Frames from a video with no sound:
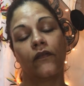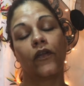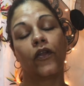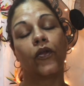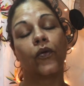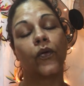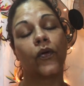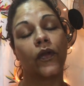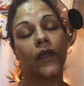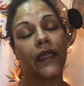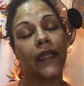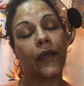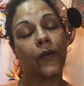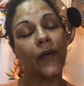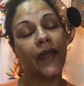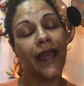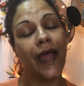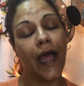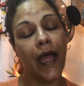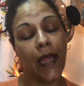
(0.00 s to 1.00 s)

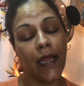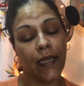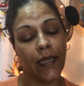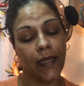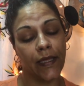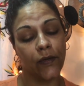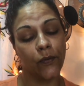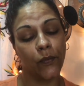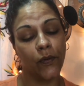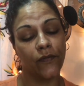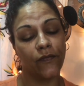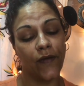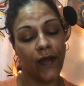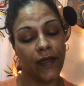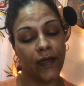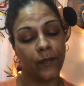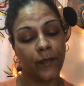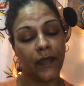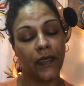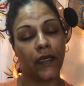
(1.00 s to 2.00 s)
liquid highlighter with
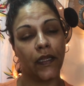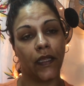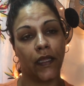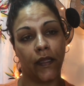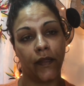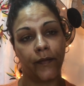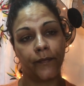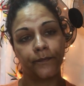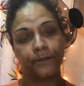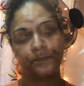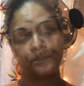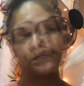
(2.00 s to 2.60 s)
vitamin E.